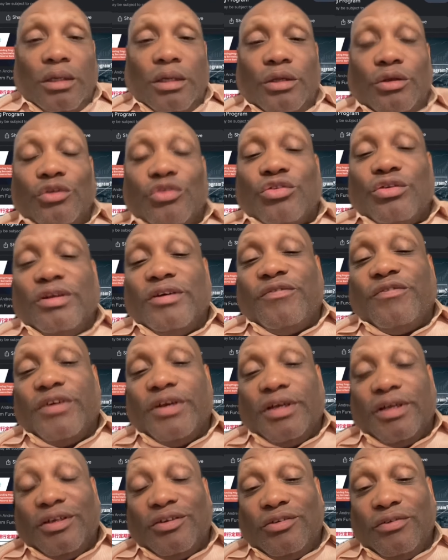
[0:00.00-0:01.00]
This is not
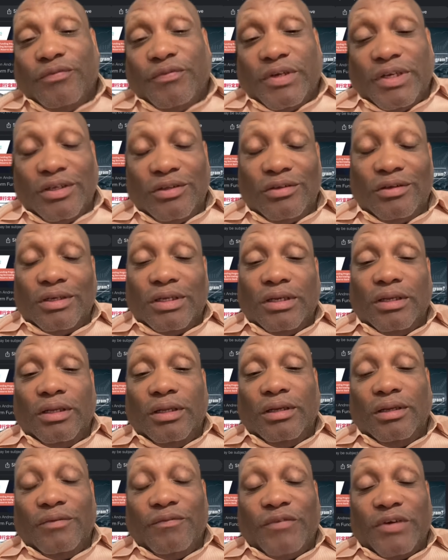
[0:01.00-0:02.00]
financial advice, not
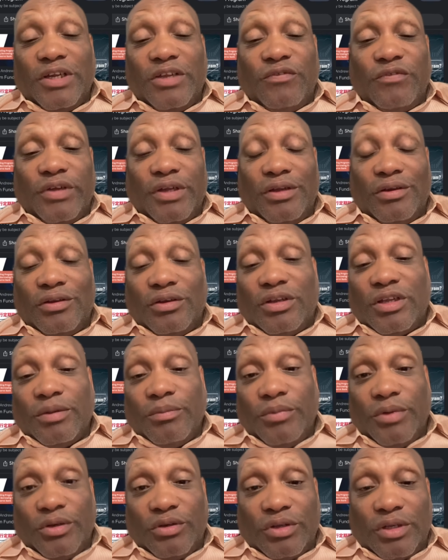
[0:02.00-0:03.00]
legal advice for
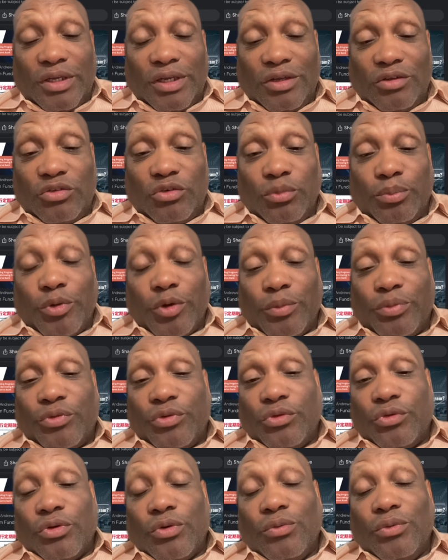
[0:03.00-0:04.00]
entertainment educational
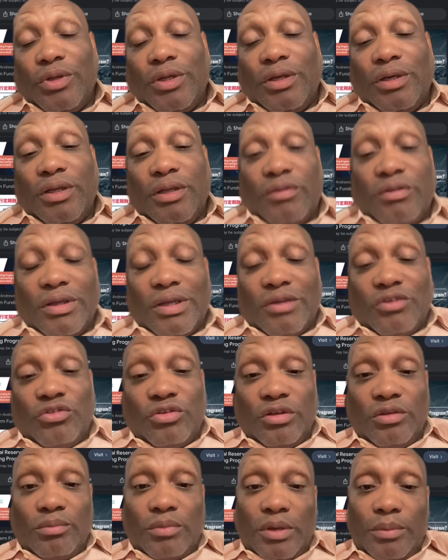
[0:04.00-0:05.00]
purposes only, and anything I
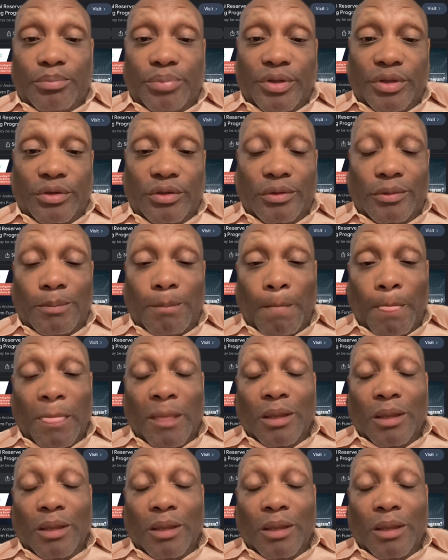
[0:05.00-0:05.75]
say is my opinion.